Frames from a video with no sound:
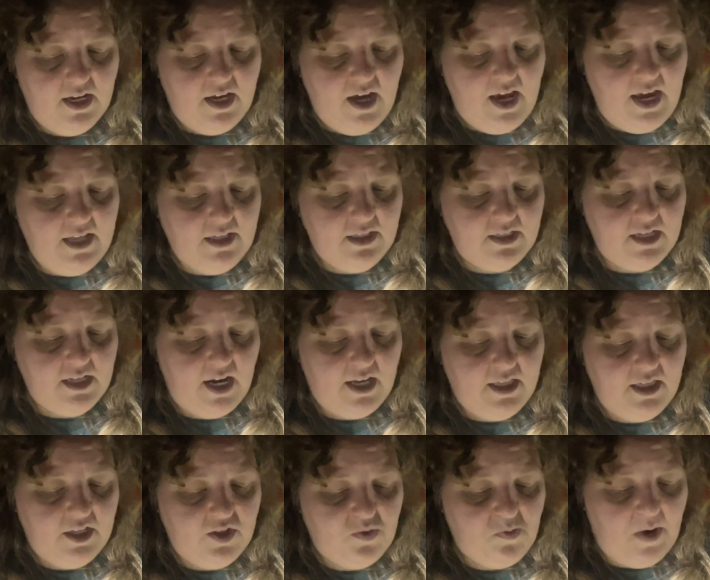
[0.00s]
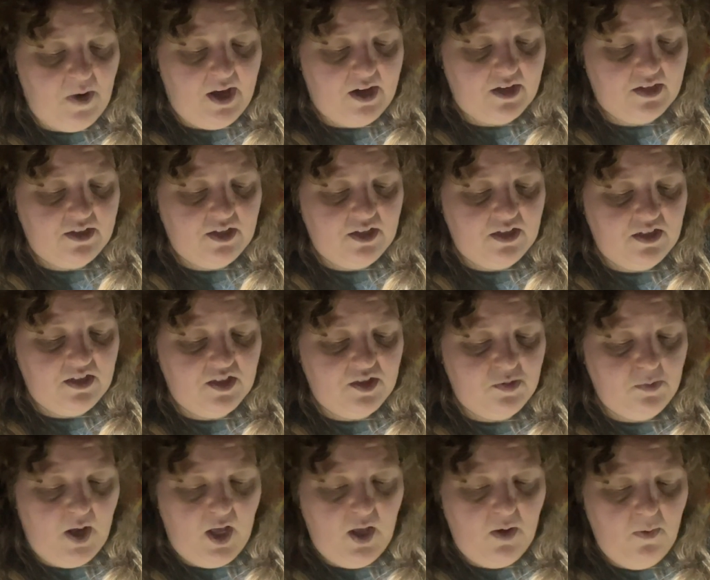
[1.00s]
Inside this box is a
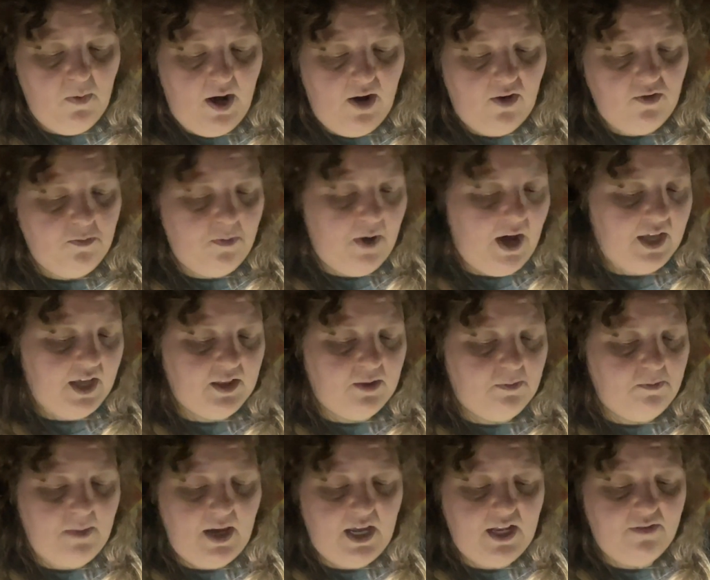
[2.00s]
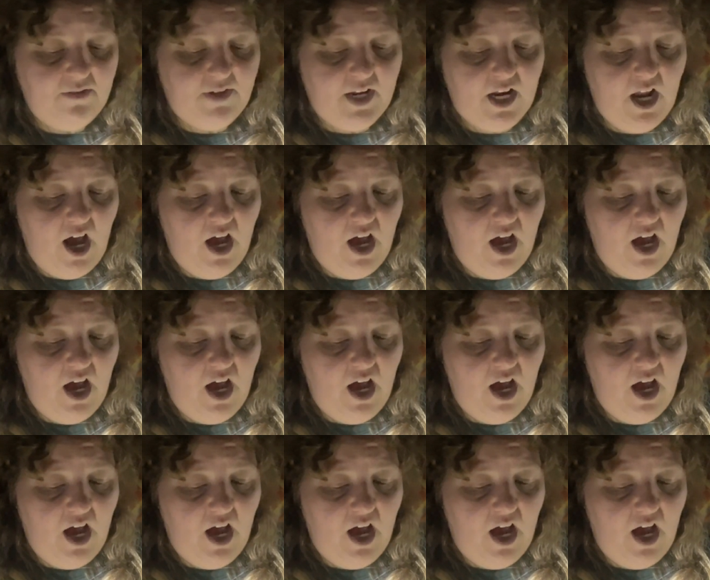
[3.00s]
small round bottle made of an